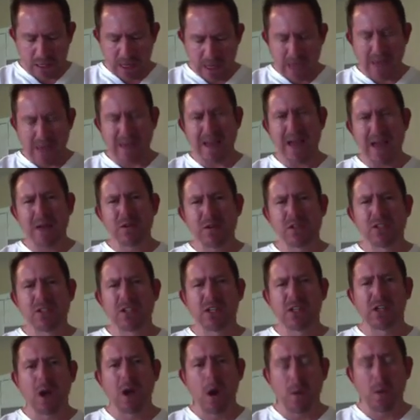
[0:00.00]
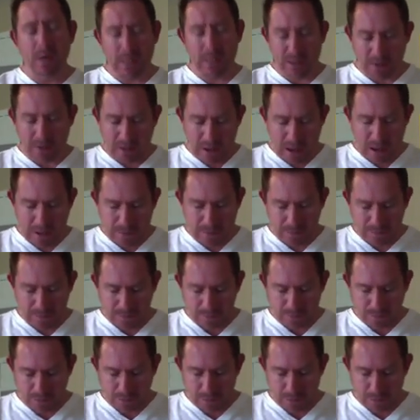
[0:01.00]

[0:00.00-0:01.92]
allow us to go into them."